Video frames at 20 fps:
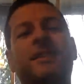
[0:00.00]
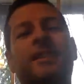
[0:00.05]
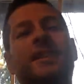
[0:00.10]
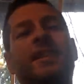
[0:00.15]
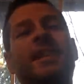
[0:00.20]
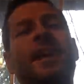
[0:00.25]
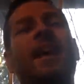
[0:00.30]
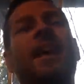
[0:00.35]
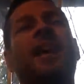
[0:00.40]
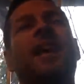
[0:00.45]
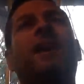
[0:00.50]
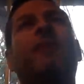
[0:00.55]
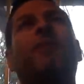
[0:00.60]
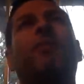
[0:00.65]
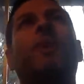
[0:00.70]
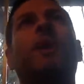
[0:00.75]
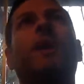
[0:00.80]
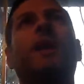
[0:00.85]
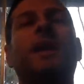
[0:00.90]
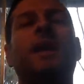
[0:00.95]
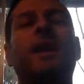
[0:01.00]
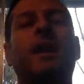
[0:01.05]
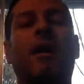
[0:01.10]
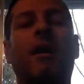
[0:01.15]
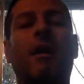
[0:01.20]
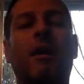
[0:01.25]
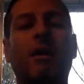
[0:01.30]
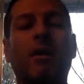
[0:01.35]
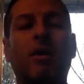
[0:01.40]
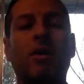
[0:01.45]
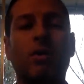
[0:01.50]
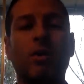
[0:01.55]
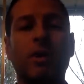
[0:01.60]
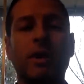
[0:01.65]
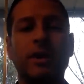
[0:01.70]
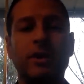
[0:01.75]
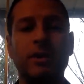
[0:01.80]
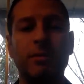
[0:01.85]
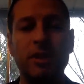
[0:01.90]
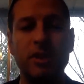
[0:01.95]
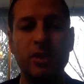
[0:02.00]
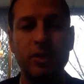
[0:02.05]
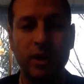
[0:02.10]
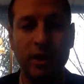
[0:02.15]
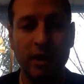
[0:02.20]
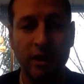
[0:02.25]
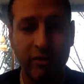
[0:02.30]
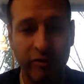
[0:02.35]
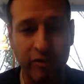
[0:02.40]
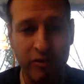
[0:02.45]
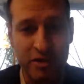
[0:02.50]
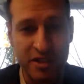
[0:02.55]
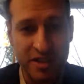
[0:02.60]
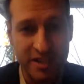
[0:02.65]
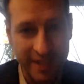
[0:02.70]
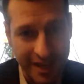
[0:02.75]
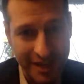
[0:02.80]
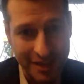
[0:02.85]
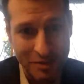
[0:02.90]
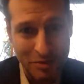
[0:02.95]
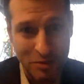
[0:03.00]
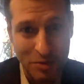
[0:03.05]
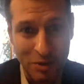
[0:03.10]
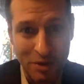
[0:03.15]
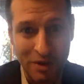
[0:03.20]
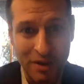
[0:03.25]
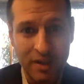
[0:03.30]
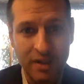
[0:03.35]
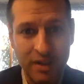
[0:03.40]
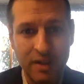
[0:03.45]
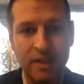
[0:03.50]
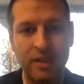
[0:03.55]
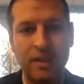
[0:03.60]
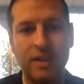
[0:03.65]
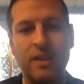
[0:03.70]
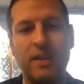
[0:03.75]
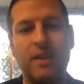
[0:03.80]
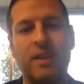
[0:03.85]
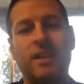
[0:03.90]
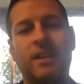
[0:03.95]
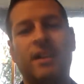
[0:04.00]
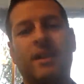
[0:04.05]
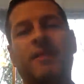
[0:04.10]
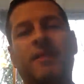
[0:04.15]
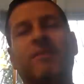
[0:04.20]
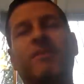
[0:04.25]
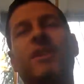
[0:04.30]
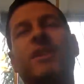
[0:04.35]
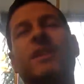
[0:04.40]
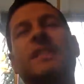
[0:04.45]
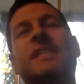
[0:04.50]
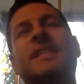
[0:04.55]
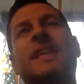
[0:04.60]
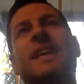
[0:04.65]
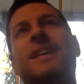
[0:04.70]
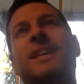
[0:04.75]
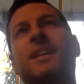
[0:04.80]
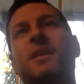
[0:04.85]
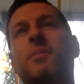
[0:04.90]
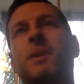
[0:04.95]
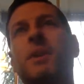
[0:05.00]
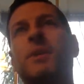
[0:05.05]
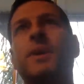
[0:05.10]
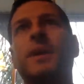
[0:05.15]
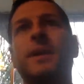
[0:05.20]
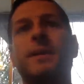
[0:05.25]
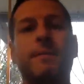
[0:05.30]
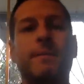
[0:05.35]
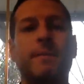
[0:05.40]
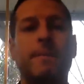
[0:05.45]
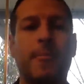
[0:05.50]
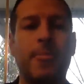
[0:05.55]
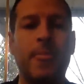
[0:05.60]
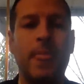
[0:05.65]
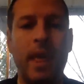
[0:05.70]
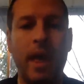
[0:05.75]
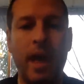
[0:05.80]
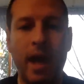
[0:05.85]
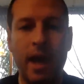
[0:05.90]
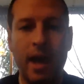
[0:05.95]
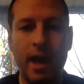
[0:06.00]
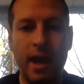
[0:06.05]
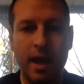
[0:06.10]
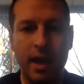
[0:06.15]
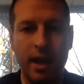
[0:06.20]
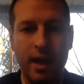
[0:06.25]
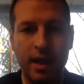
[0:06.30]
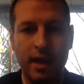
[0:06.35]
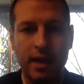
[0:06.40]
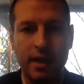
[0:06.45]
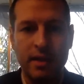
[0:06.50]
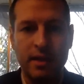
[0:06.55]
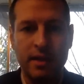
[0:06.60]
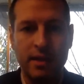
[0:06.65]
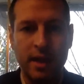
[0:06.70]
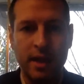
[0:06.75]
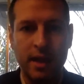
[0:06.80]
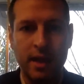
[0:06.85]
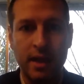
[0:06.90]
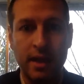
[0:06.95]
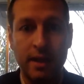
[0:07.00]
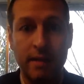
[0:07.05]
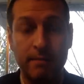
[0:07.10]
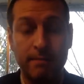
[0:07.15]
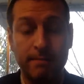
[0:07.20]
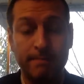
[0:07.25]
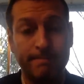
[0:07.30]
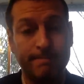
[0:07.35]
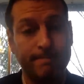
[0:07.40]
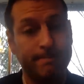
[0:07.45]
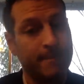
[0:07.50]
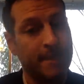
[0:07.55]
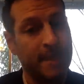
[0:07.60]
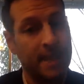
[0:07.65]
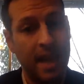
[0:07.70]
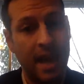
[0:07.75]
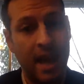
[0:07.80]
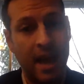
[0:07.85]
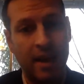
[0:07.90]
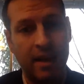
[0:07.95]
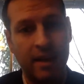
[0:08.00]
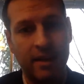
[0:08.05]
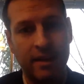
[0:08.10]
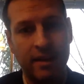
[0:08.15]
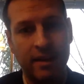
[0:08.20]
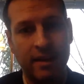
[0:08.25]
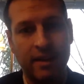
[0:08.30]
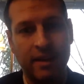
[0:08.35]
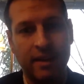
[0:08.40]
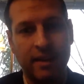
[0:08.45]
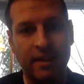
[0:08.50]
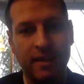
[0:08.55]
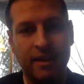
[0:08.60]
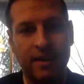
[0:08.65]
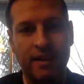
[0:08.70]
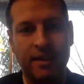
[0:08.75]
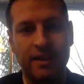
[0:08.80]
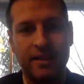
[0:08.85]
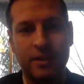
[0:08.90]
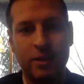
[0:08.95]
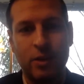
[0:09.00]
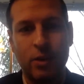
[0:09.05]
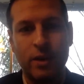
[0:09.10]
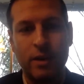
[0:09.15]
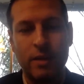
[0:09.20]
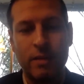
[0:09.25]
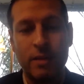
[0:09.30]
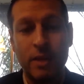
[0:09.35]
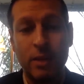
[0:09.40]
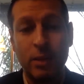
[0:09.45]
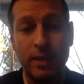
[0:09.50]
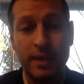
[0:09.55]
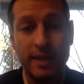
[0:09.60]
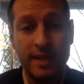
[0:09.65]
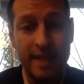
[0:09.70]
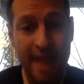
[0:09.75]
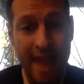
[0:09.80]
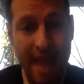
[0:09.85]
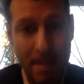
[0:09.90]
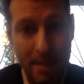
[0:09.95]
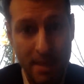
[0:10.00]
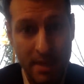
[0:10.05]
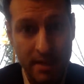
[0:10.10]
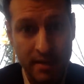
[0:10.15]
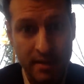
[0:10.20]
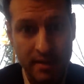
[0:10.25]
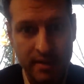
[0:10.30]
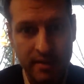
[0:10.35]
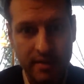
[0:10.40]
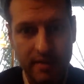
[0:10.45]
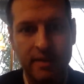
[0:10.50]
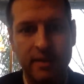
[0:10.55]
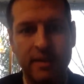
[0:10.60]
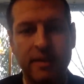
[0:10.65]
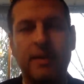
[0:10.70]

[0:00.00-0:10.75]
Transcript: today we are going to be doing our first site tour. I'm very excited about it, and um, yeah, it's going to be with Zenabis.